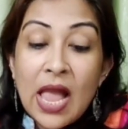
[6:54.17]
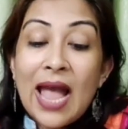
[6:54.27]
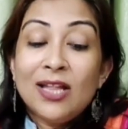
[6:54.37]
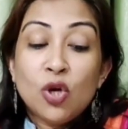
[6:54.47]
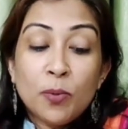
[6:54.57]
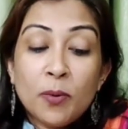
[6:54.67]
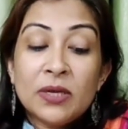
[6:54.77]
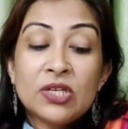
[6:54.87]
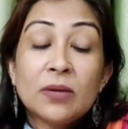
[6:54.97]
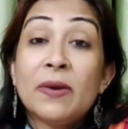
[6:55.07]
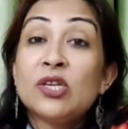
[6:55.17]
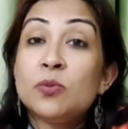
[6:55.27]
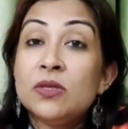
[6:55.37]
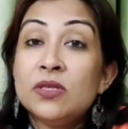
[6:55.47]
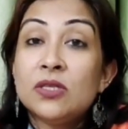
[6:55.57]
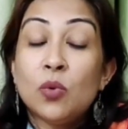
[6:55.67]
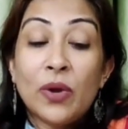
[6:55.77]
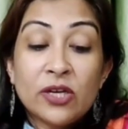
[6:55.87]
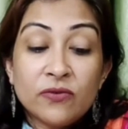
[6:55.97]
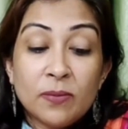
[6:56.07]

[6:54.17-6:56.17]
Anthropometric measurements. The weight of